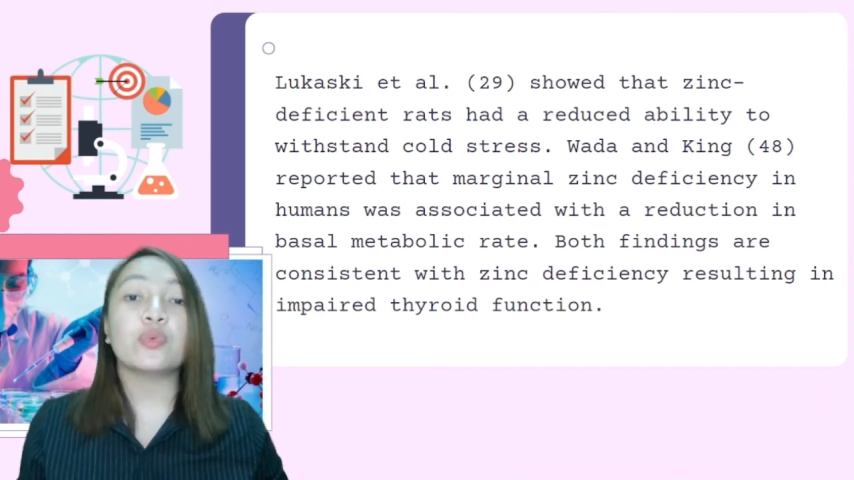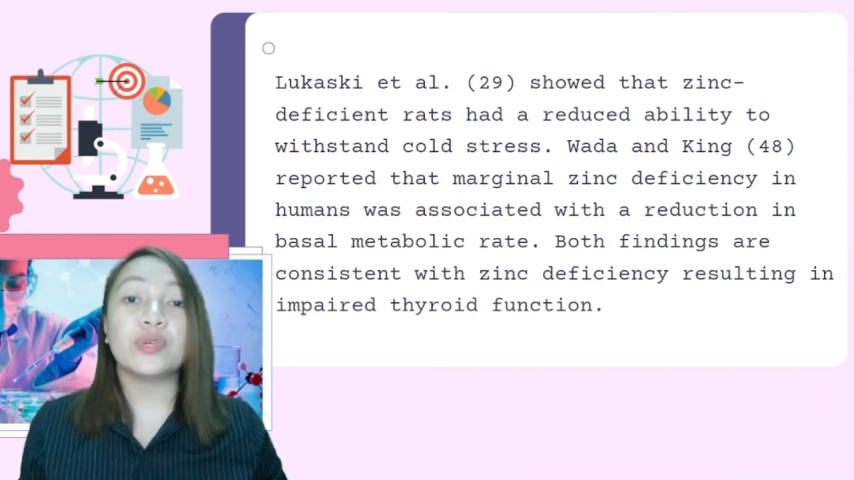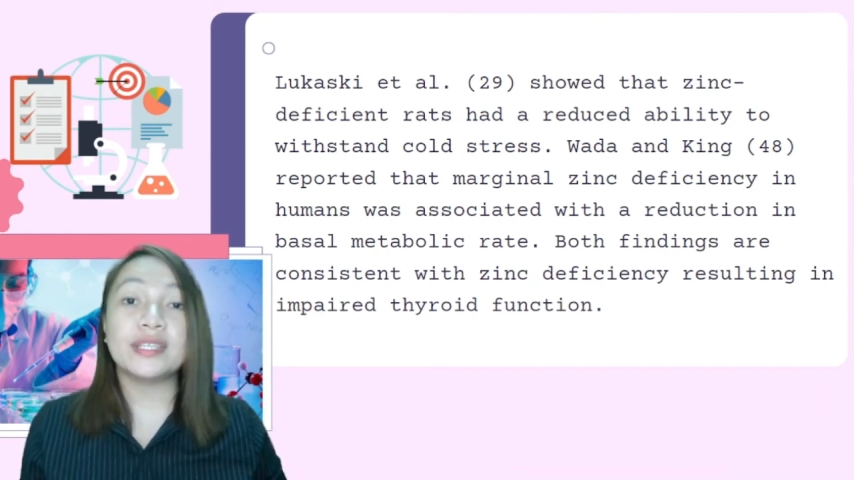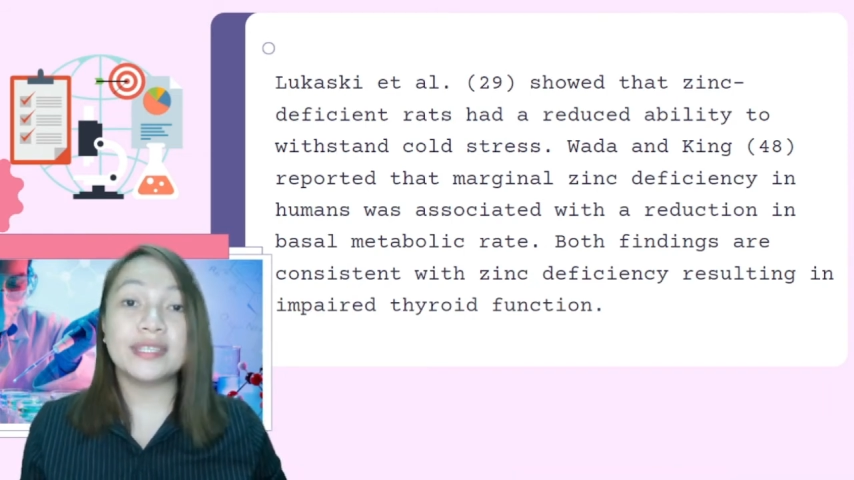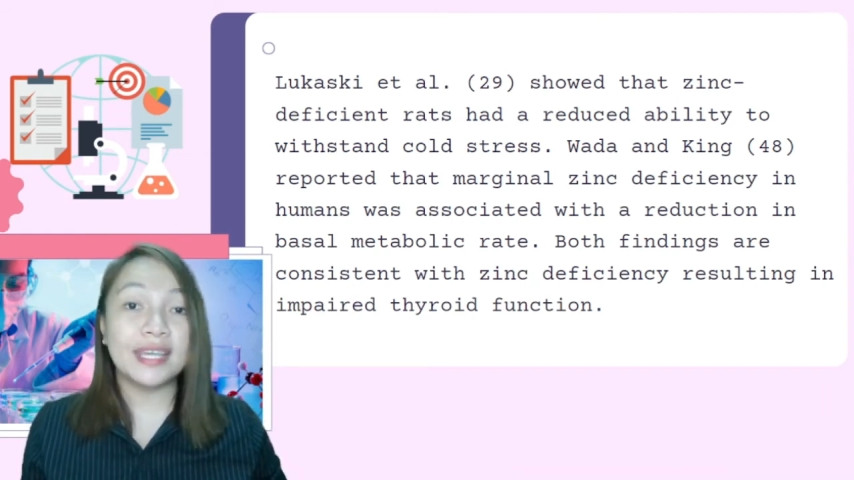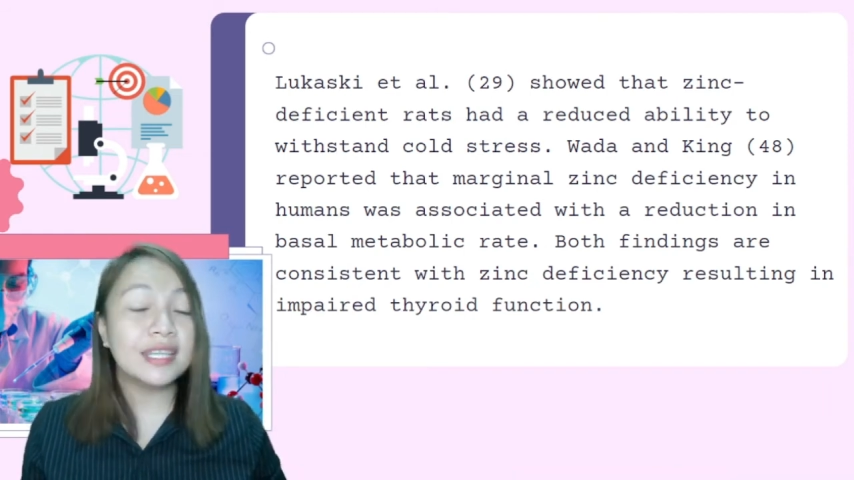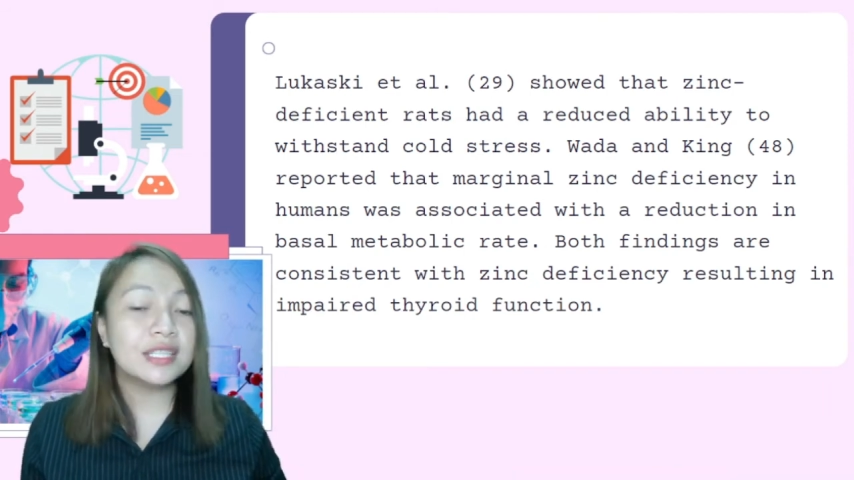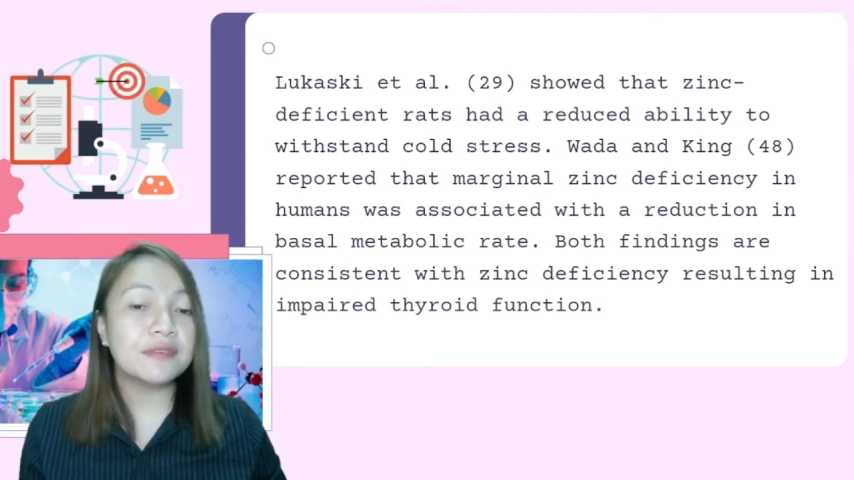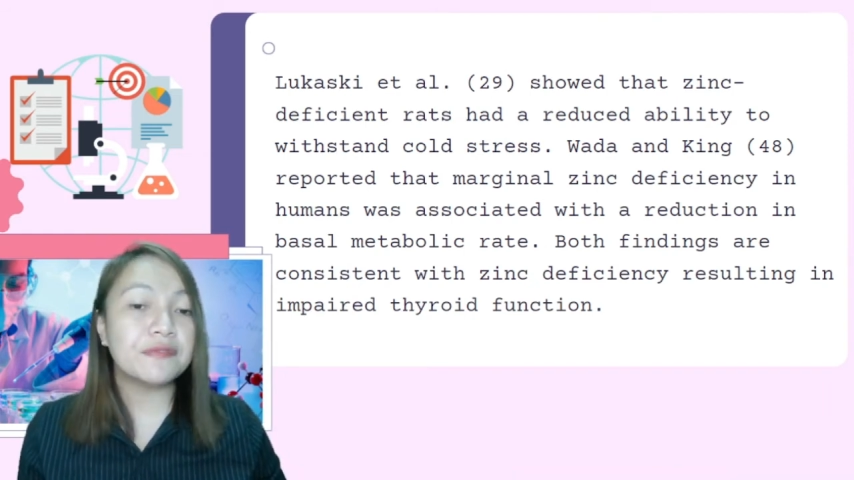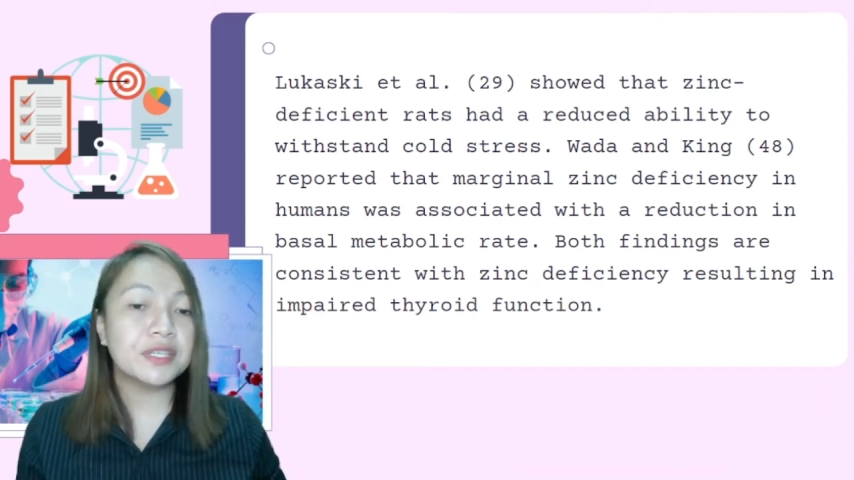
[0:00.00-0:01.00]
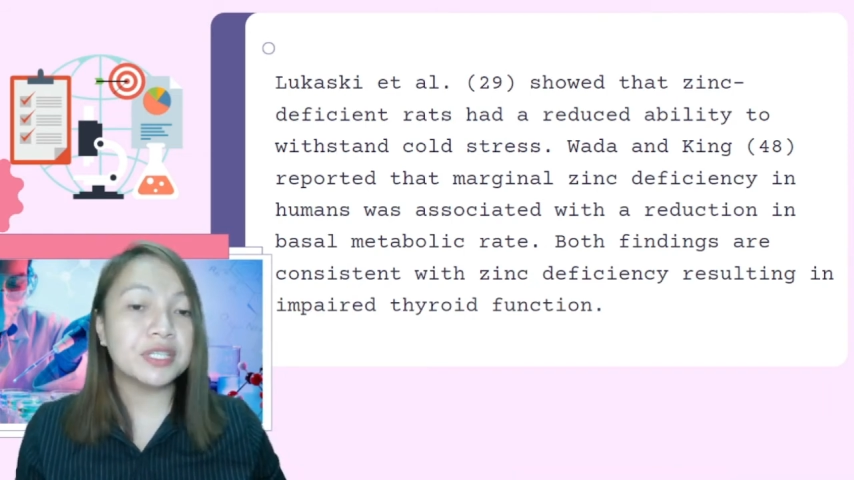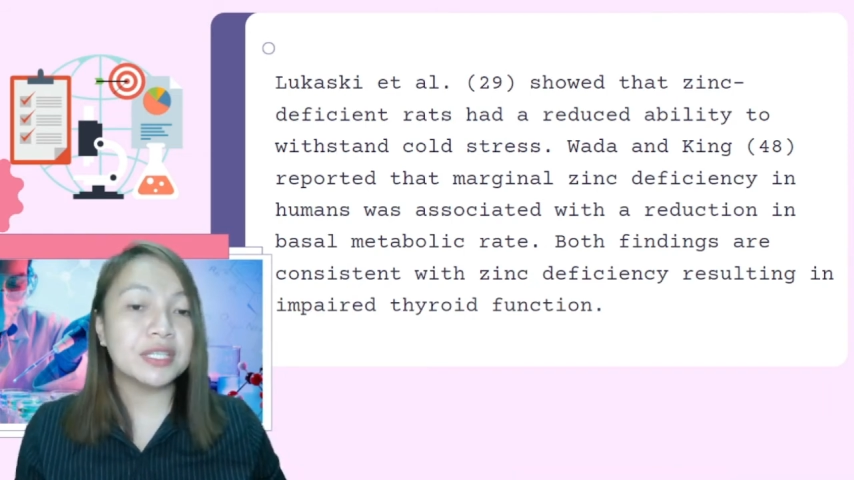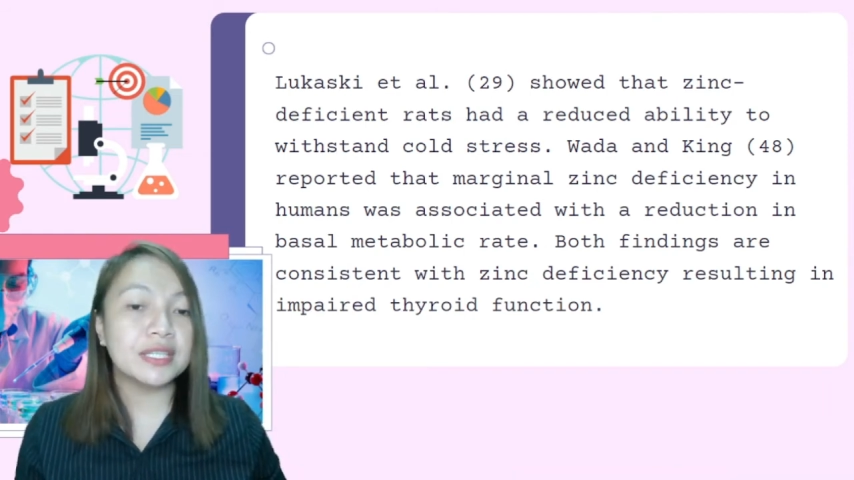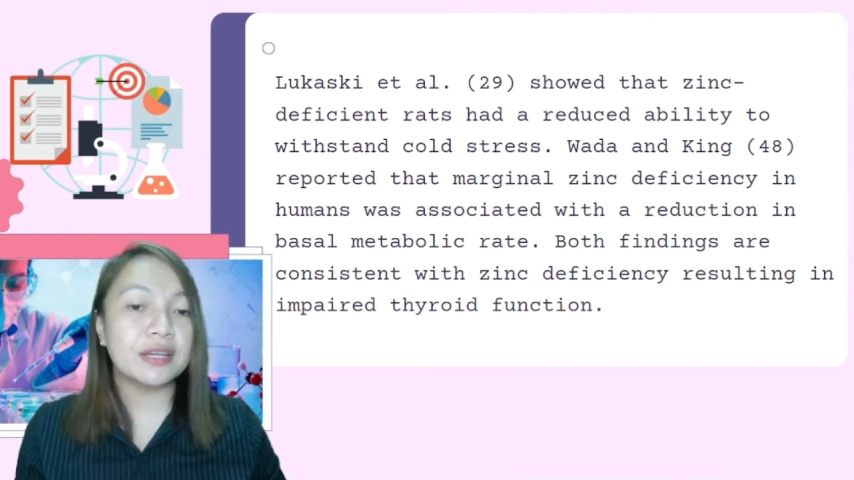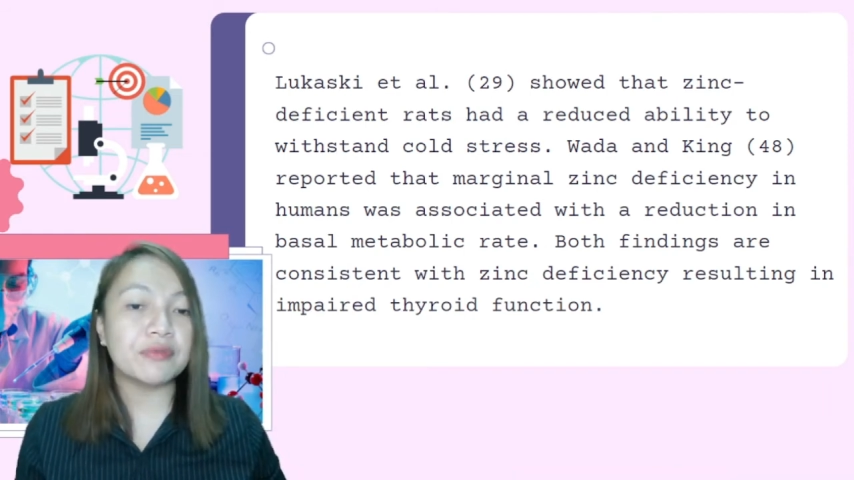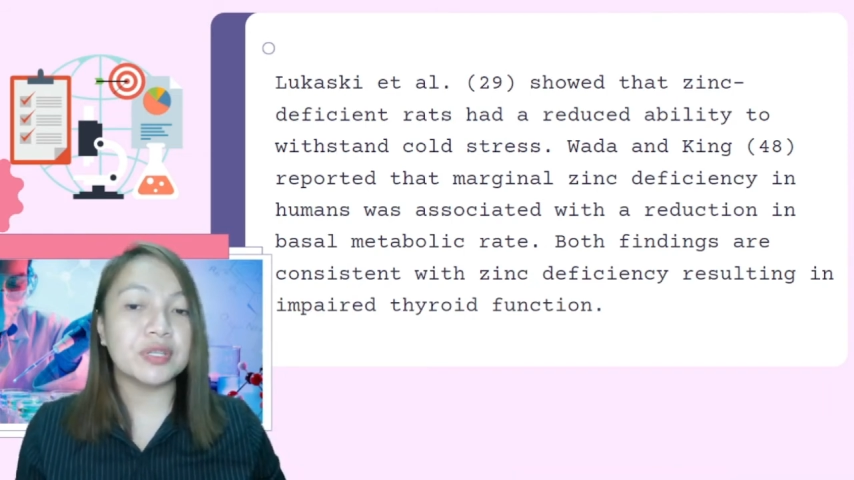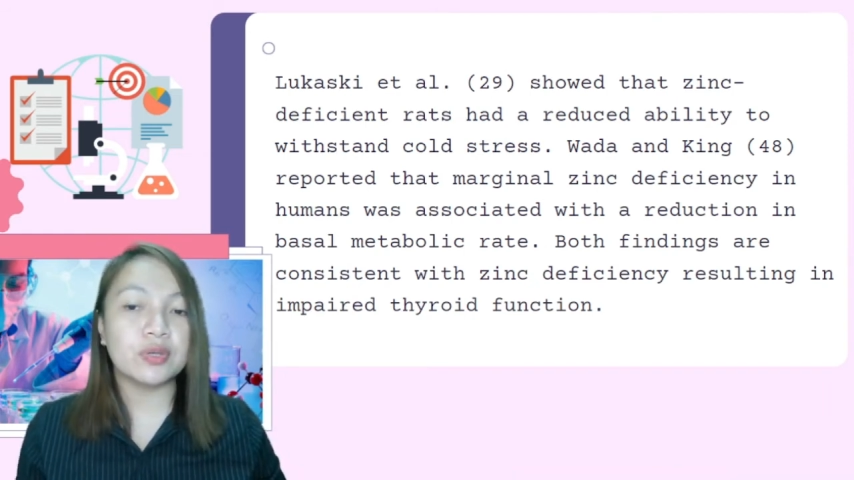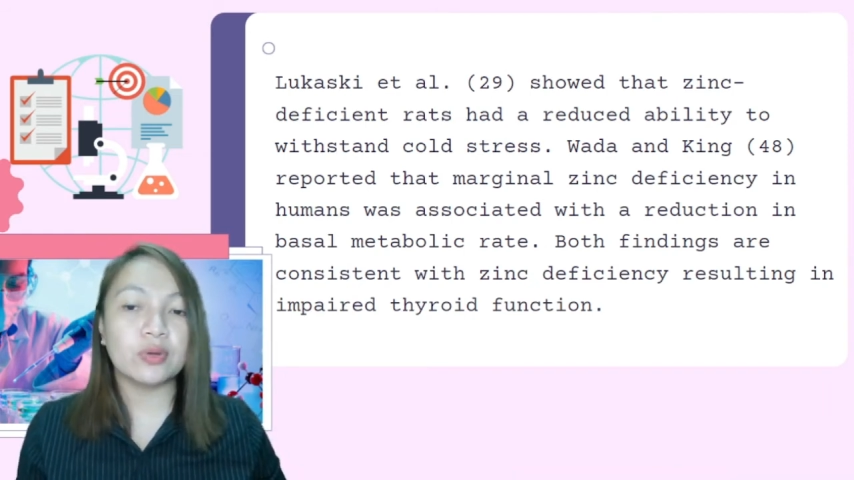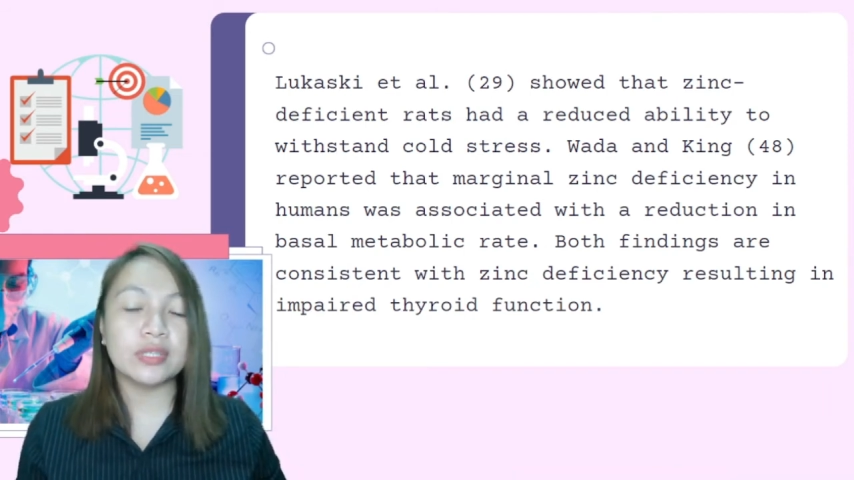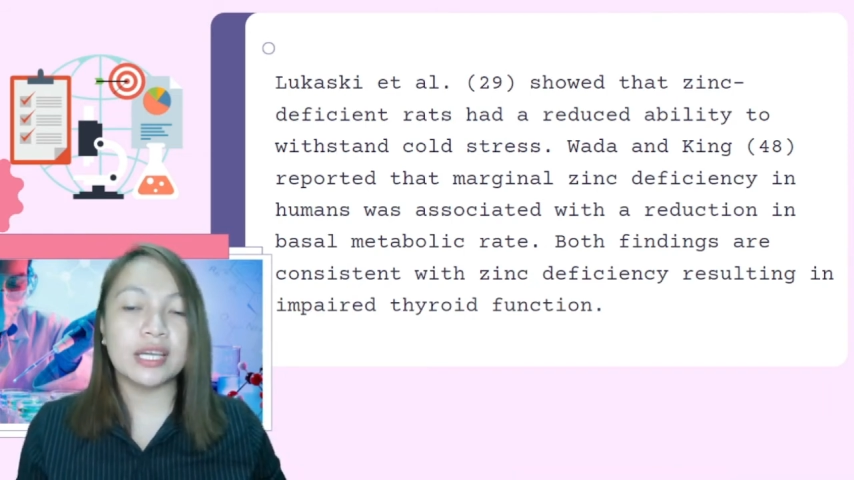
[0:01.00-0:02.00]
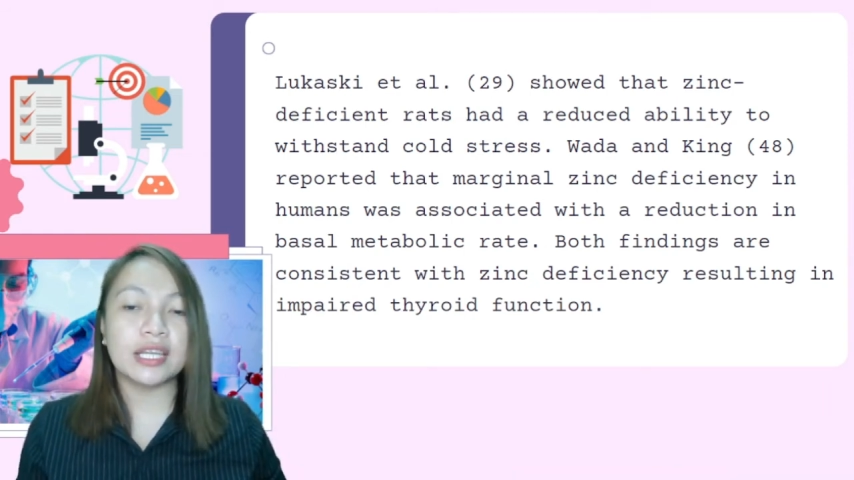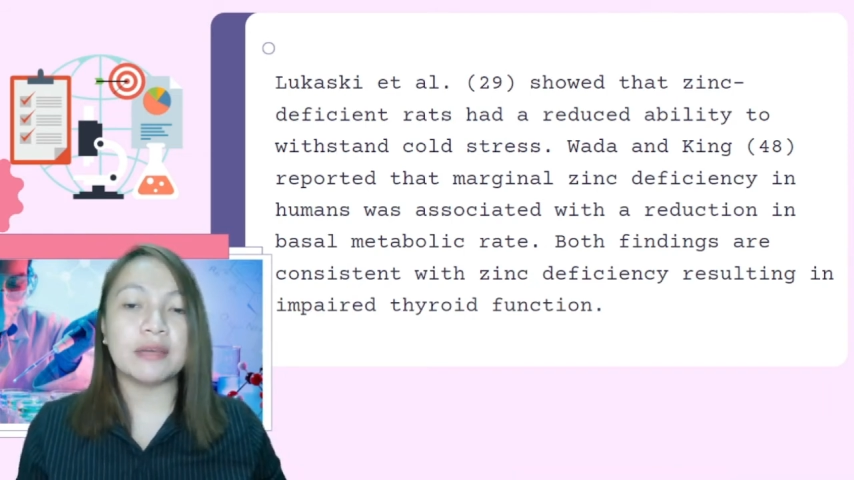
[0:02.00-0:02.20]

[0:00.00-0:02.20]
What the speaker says: with zinc deficiency resulting